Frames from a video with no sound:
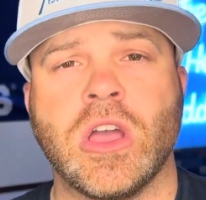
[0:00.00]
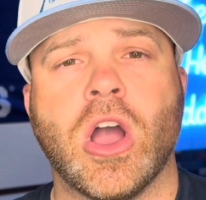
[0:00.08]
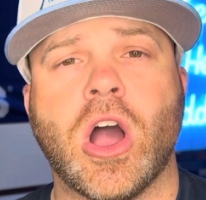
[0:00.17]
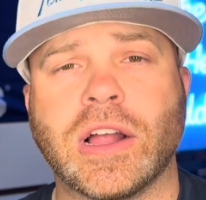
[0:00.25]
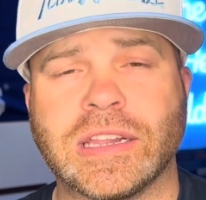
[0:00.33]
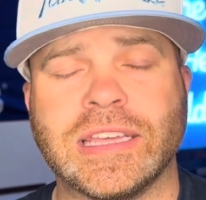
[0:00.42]

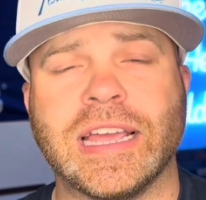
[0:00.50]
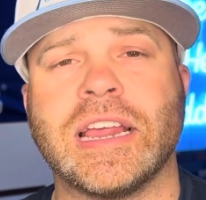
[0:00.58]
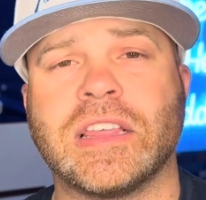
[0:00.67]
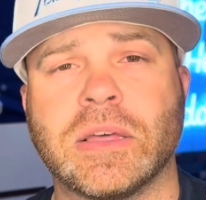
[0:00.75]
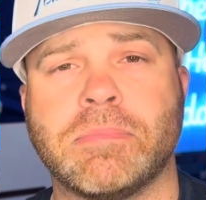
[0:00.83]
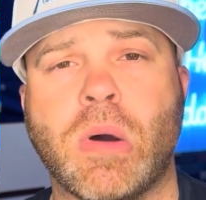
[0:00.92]
on
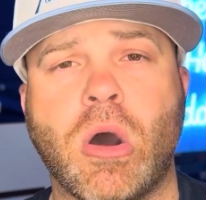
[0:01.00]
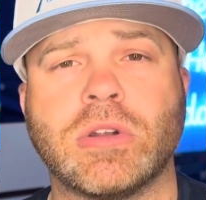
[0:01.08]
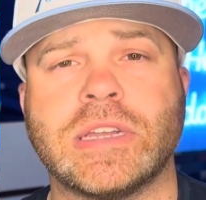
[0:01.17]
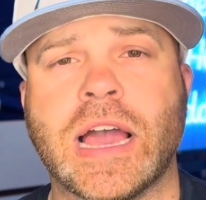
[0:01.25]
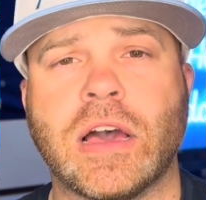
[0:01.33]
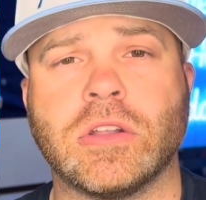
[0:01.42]
getting the ball
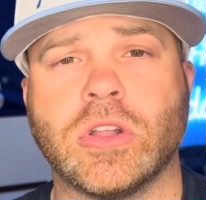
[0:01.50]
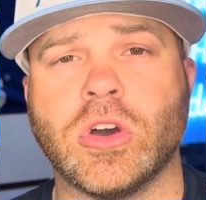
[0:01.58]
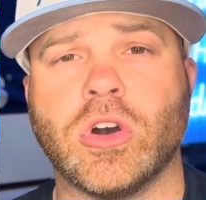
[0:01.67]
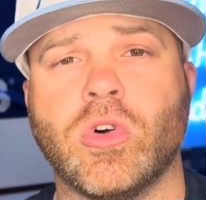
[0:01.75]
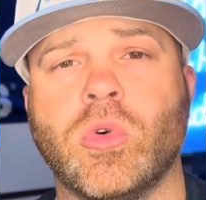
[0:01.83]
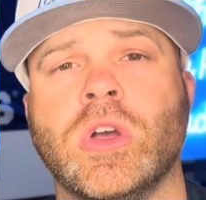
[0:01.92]
down
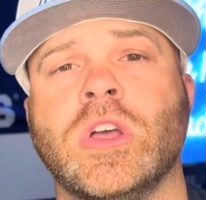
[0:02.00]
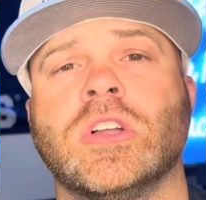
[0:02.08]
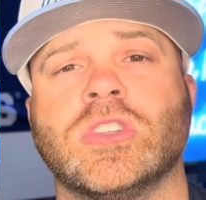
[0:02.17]
low